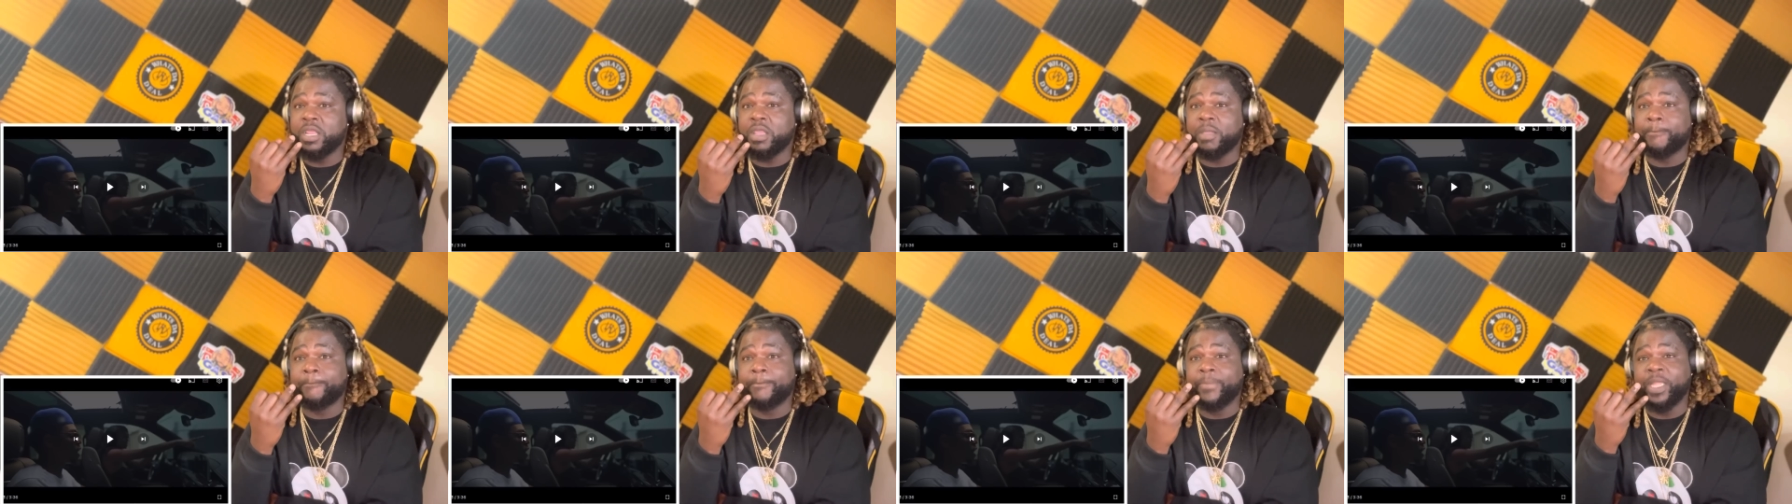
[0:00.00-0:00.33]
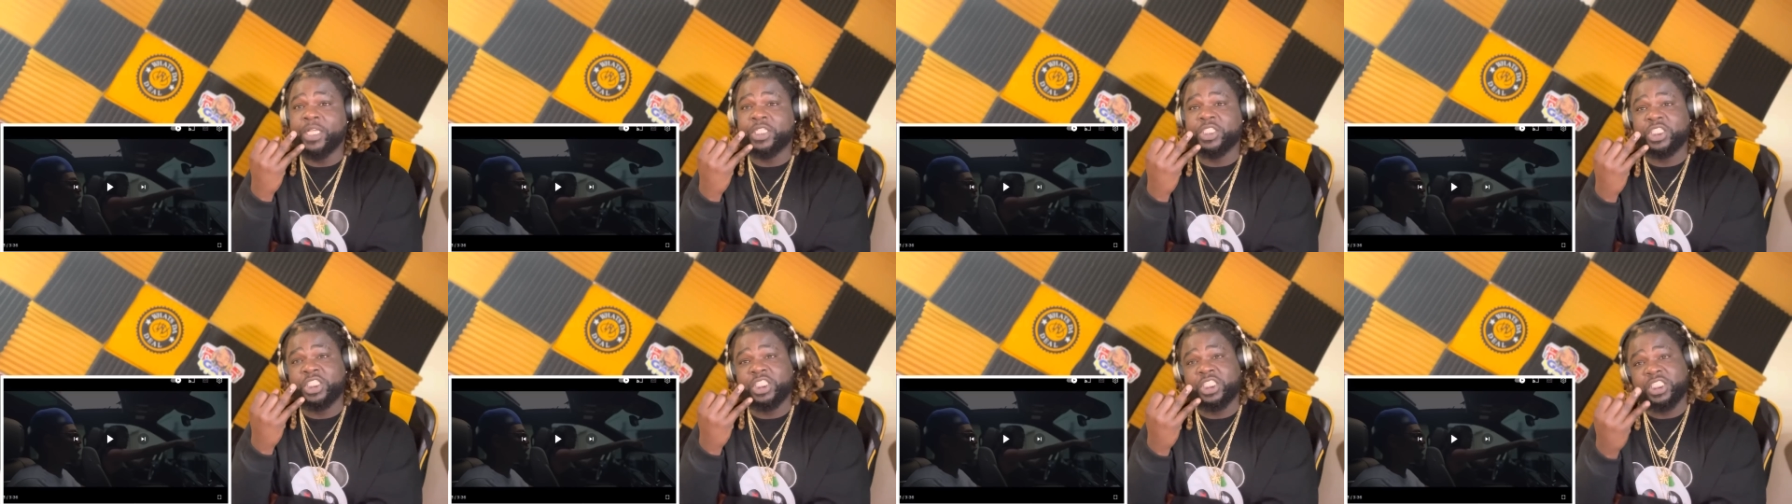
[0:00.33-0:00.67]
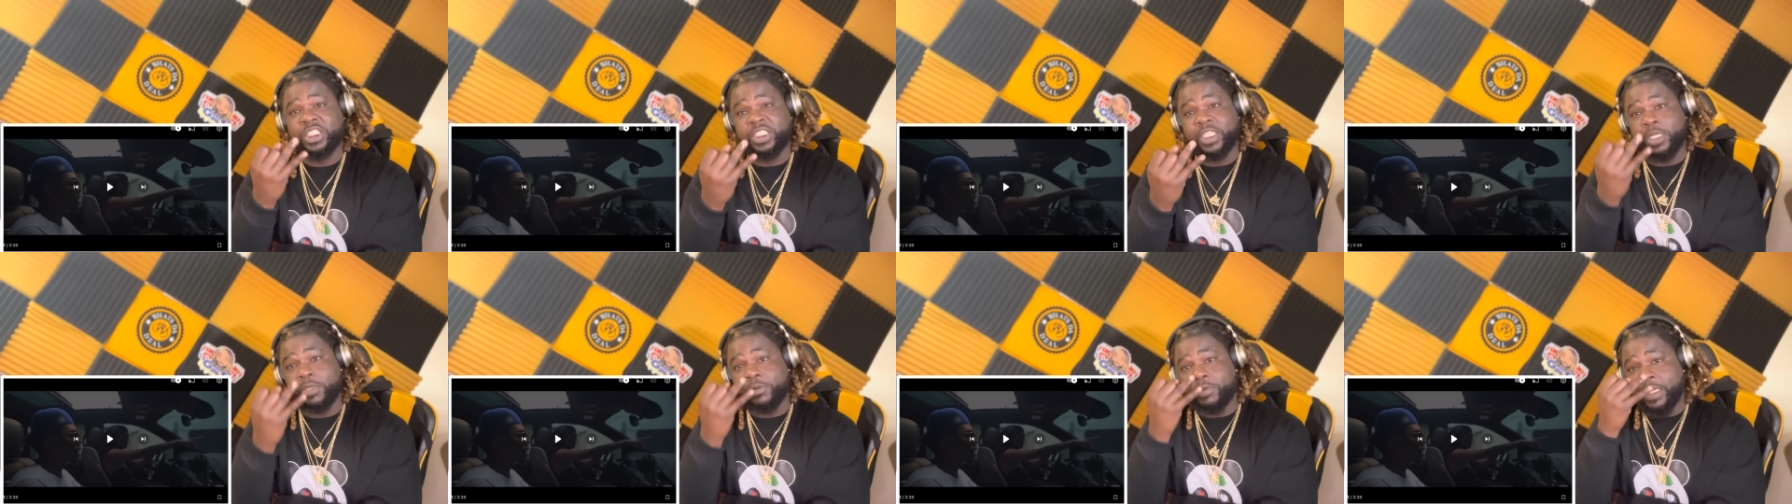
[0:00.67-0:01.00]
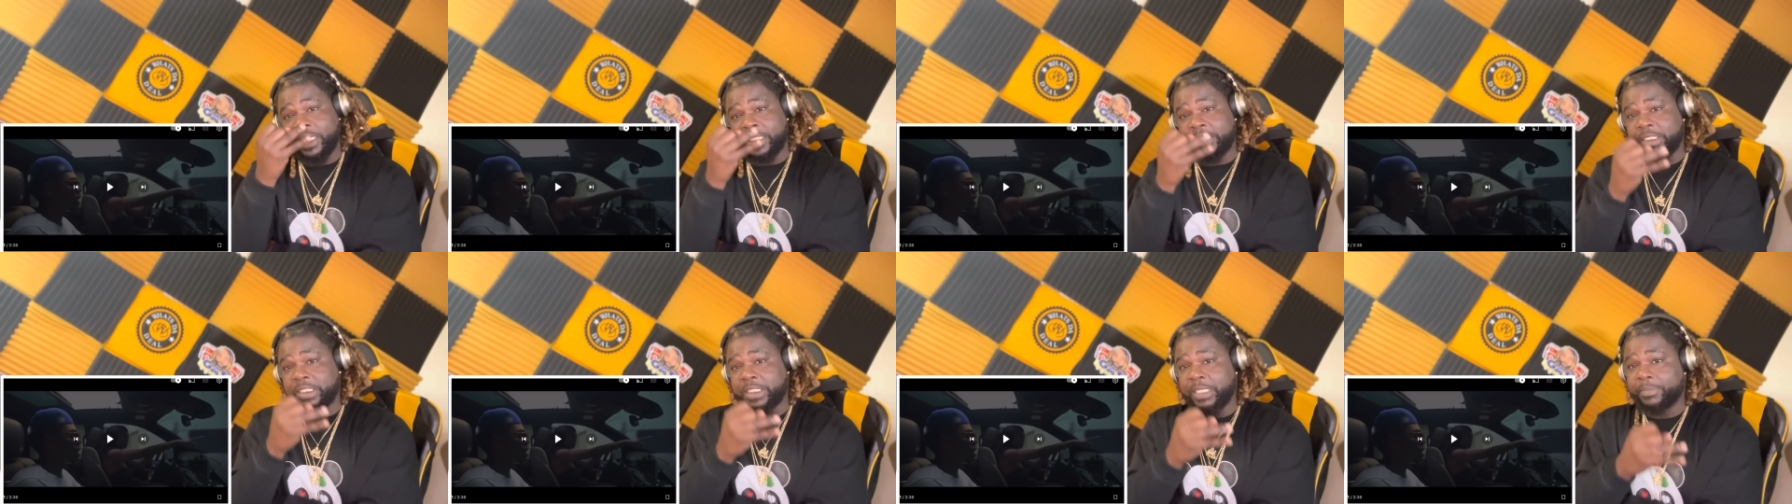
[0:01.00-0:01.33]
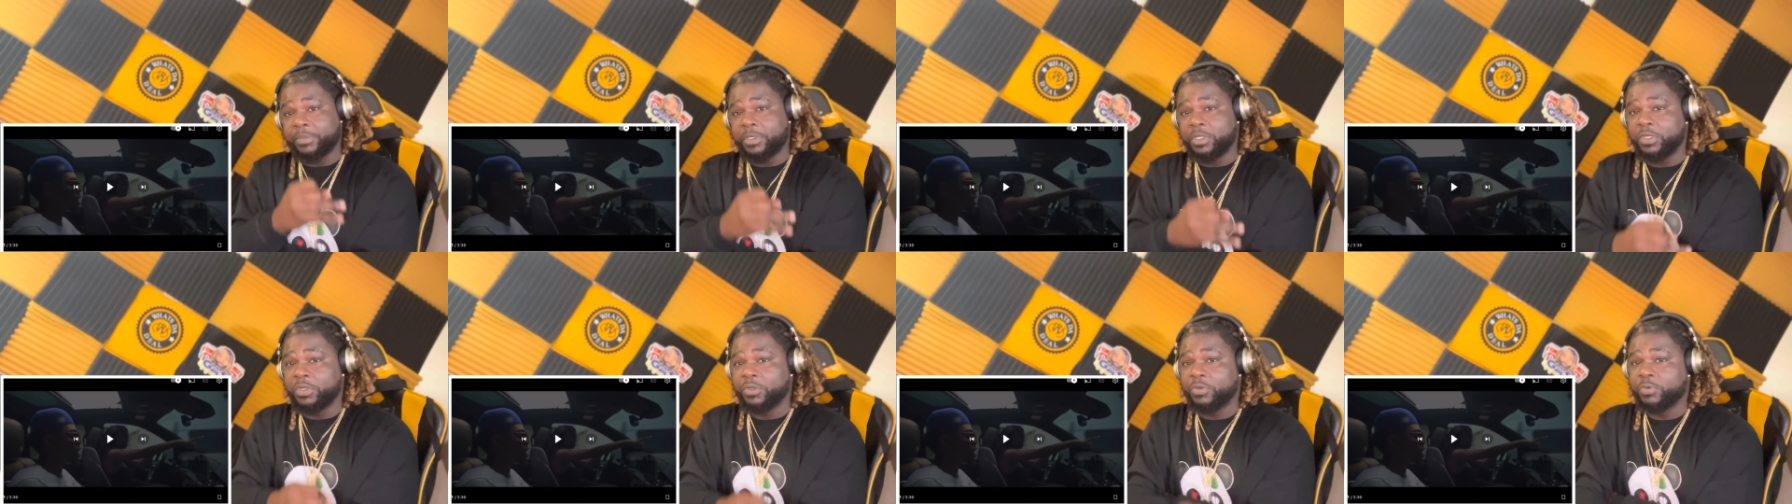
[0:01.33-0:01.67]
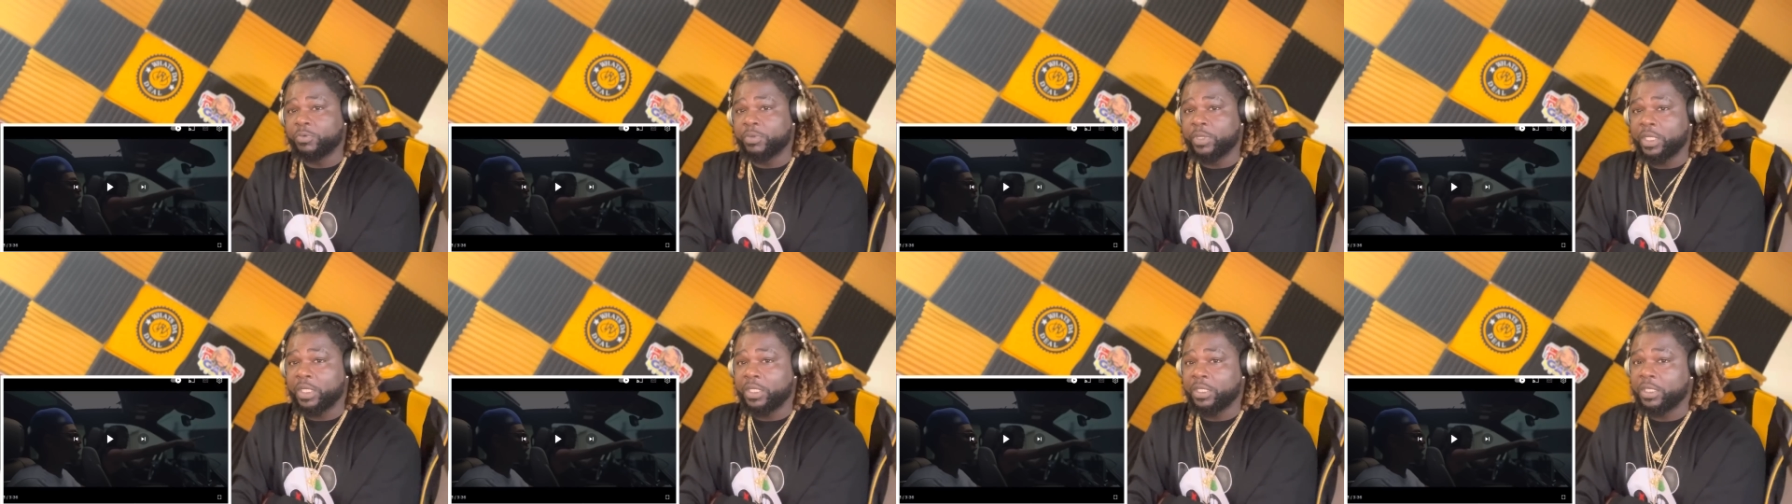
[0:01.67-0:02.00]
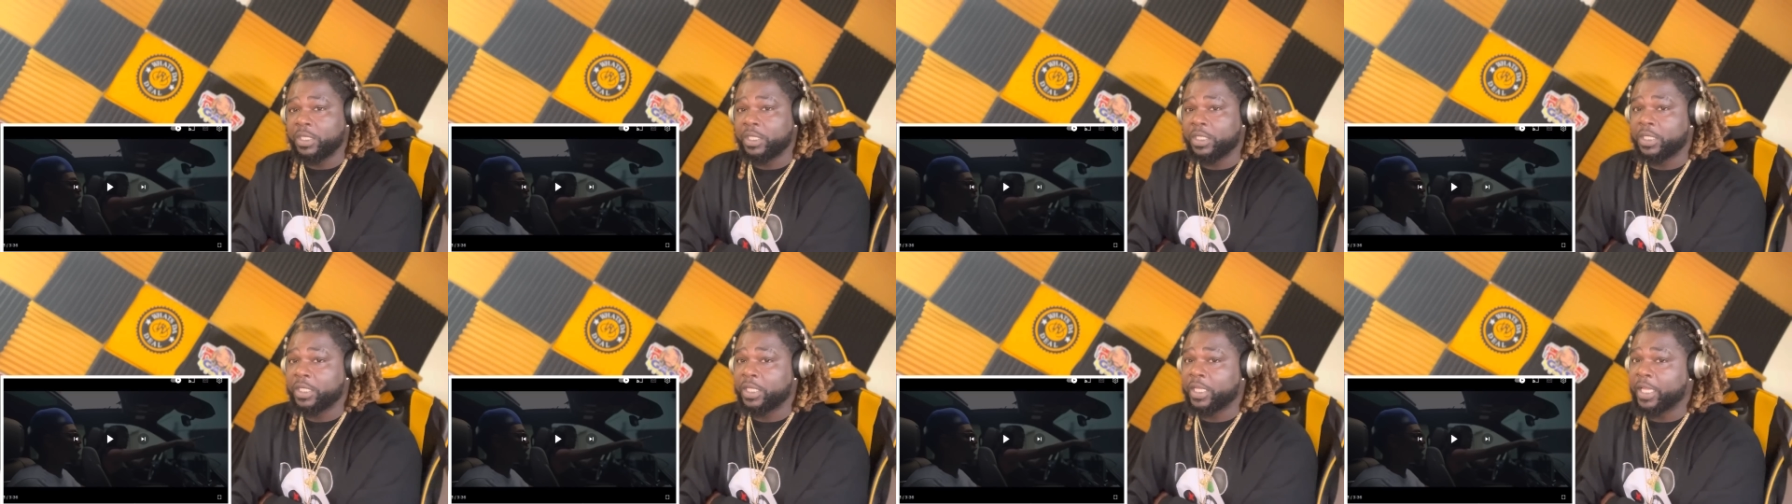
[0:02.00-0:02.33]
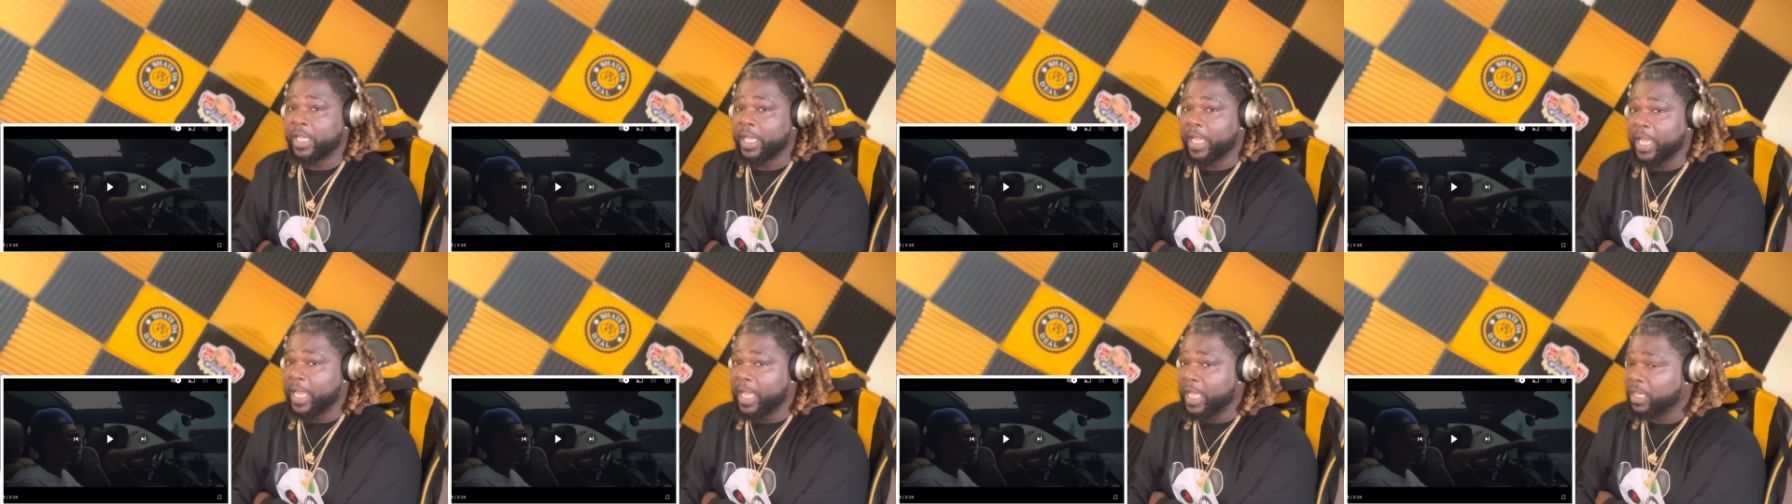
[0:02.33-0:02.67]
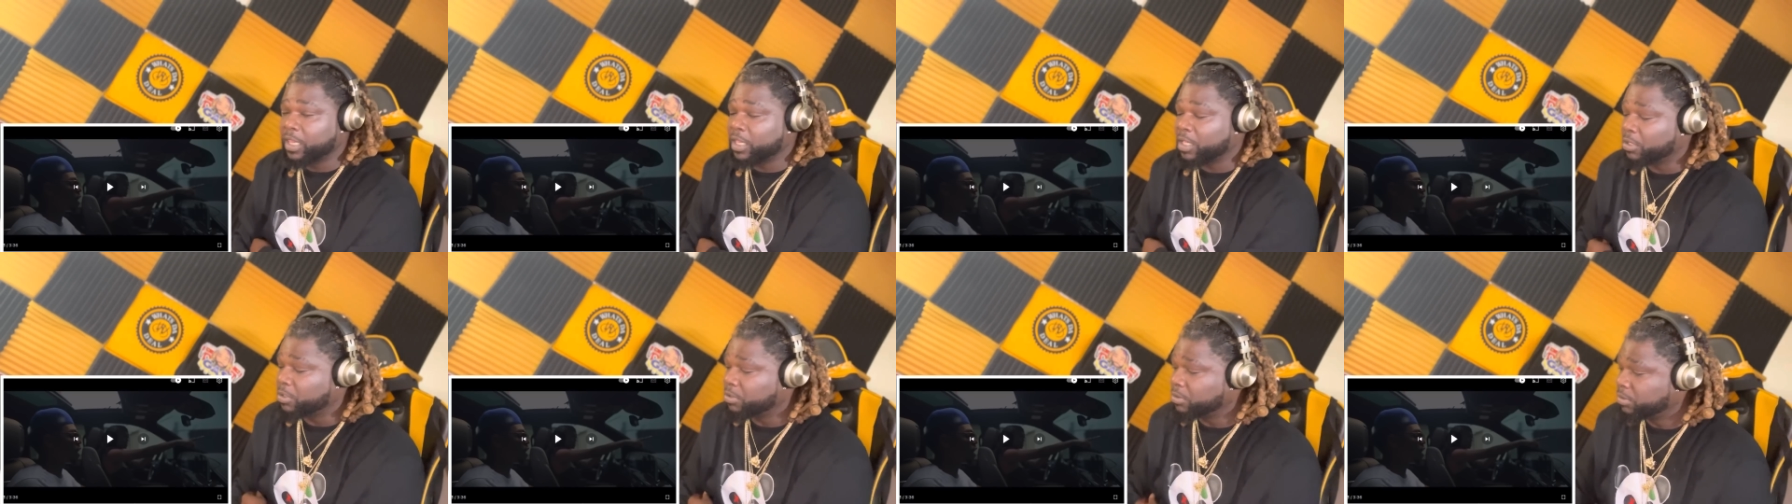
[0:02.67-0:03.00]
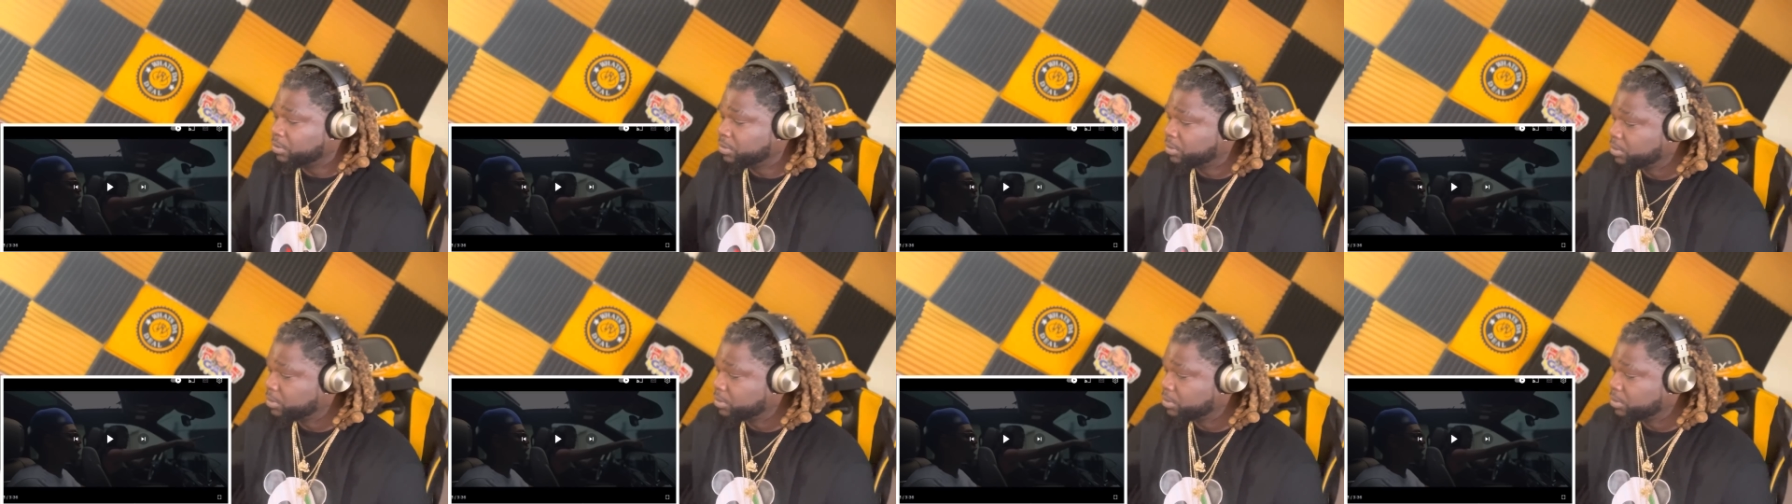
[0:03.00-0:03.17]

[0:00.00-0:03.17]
a bitch still got something to do with it. Nigga, hello.